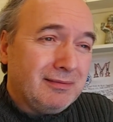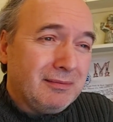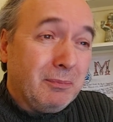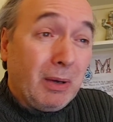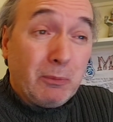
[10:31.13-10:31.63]

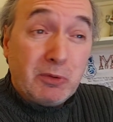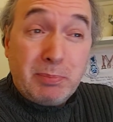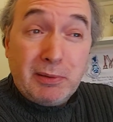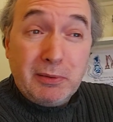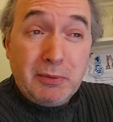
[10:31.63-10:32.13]
And one was
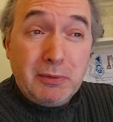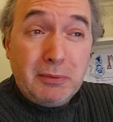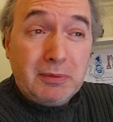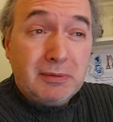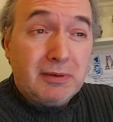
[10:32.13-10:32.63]

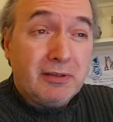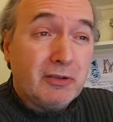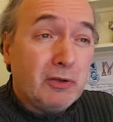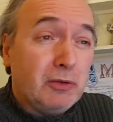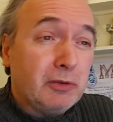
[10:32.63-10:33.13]
blue, and
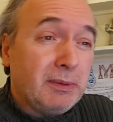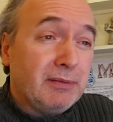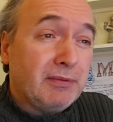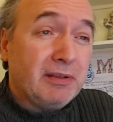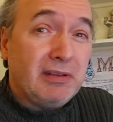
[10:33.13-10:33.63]
told me
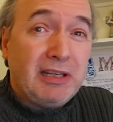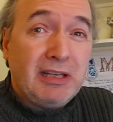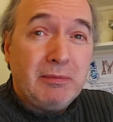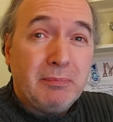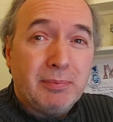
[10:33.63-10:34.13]
of the
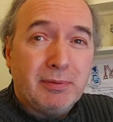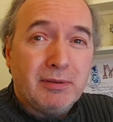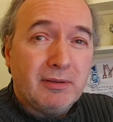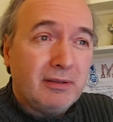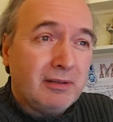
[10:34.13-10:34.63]
deep,
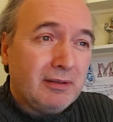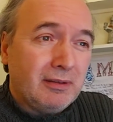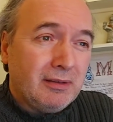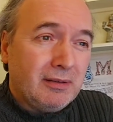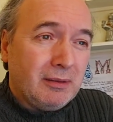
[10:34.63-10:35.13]
and
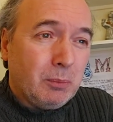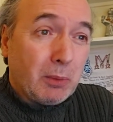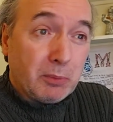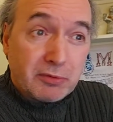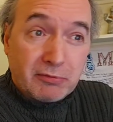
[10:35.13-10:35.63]

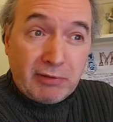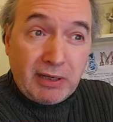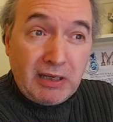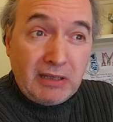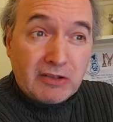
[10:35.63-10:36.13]
one was
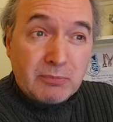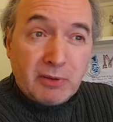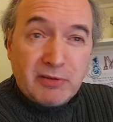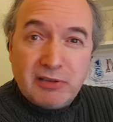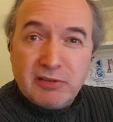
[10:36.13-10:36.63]
green as
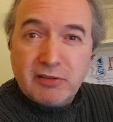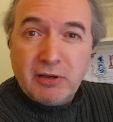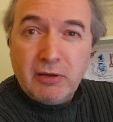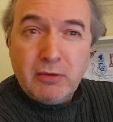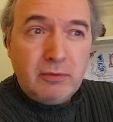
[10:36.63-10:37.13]
mossy
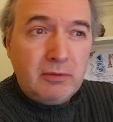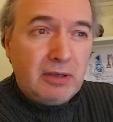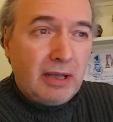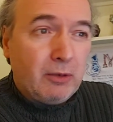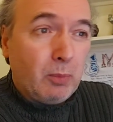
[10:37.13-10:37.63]
stone,
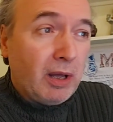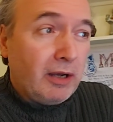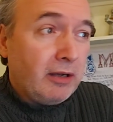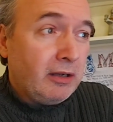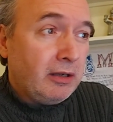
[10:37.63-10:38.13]
and
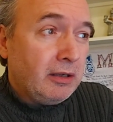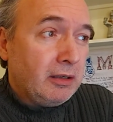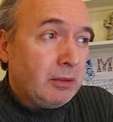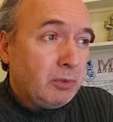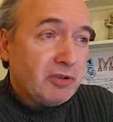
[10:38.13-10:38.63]
one
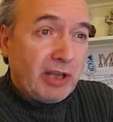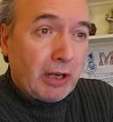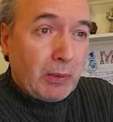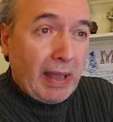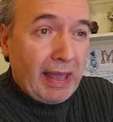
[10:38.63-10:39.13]
was
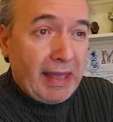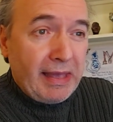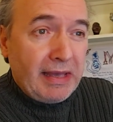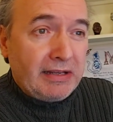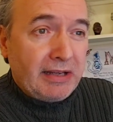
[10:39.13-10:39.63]

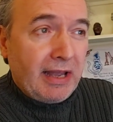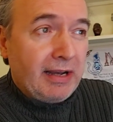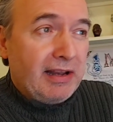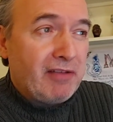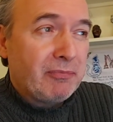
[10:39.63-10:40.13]
yellow-haired,
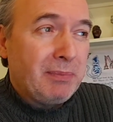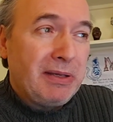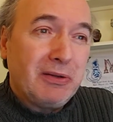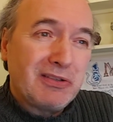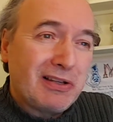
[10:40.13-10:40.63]
and left me
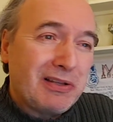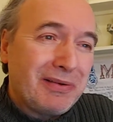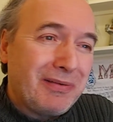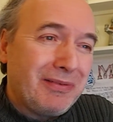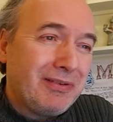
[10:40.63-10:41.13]
not
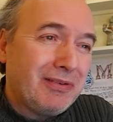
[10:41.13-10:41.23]
alone.